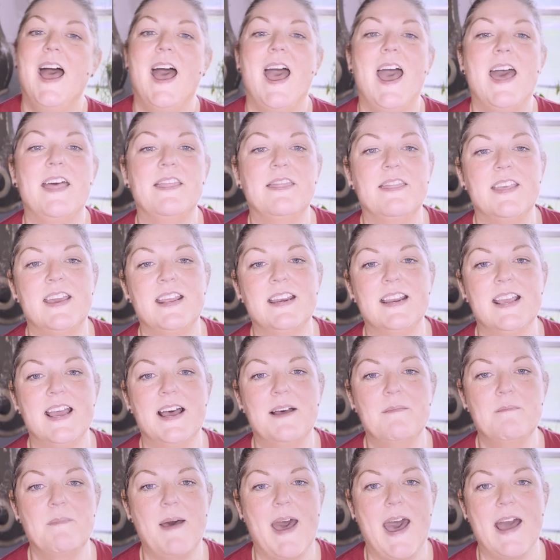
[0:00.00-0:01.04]
and then
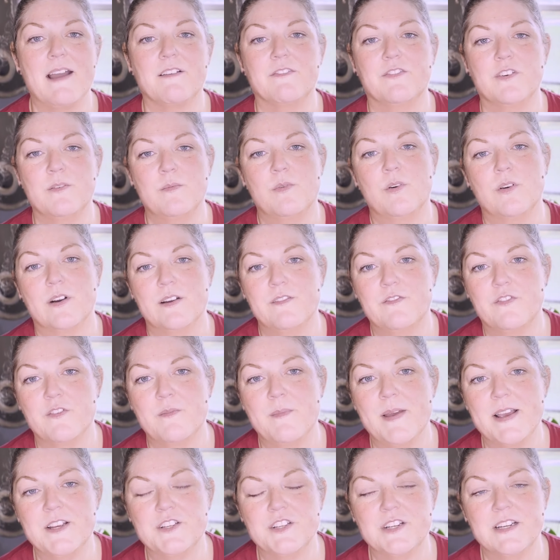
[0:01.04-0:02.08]
come back for more
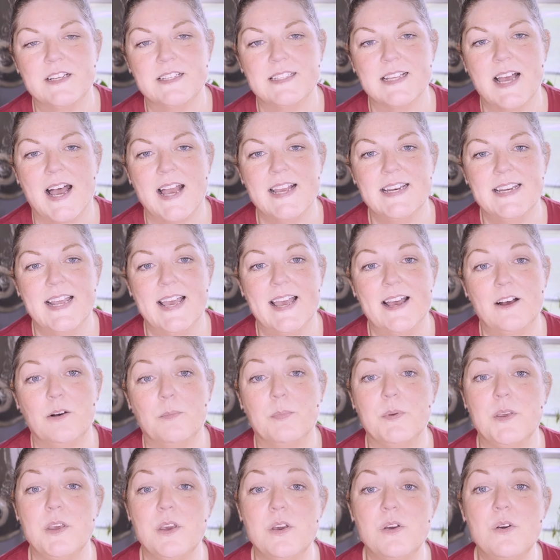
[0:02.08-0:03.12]
information designed to help
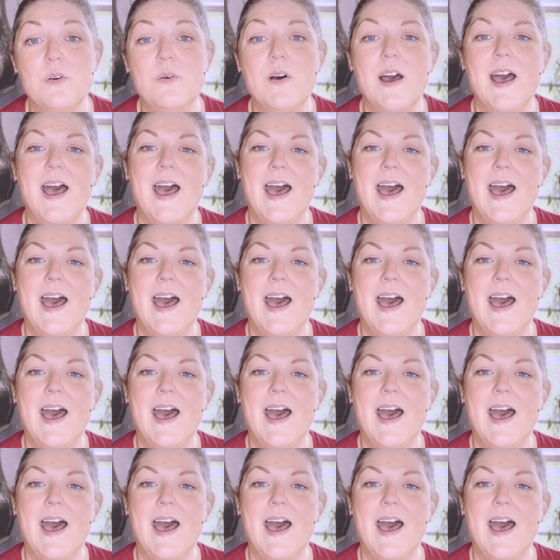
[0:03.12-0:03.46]
you